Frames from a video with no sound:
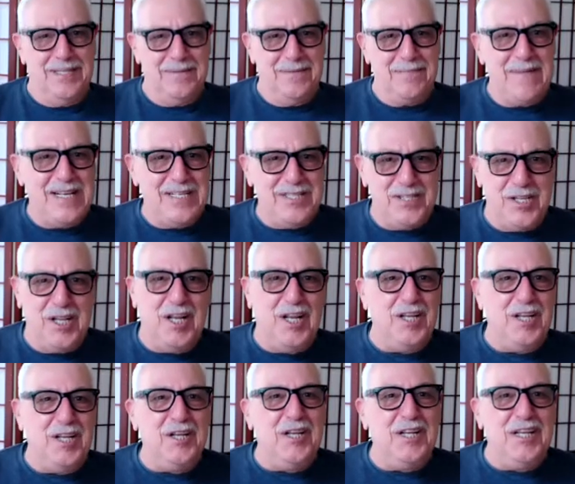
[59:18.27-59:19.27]
It makes it a
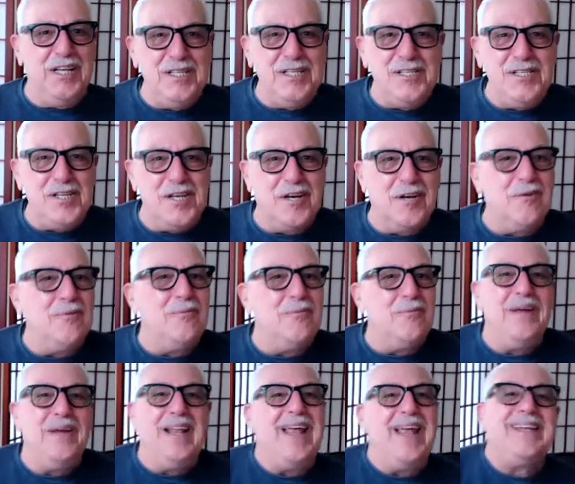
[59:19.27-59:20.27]
little easier.
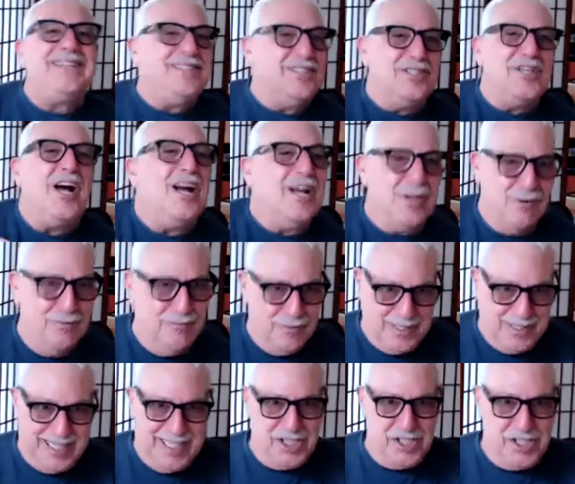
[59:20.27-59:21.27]
We like to talk over a
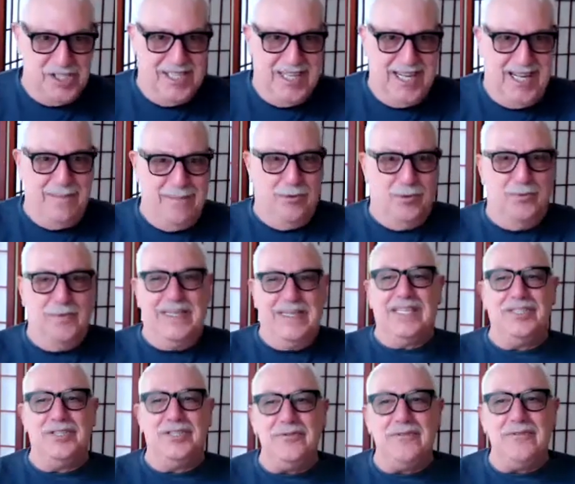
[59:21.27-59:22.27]
kitchen table. We
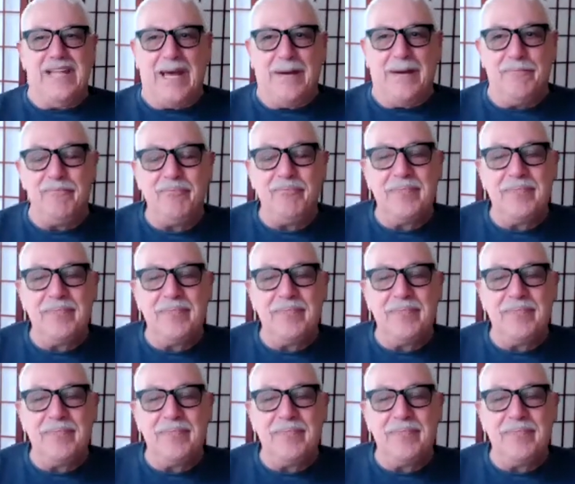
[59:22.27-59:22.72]
can do that.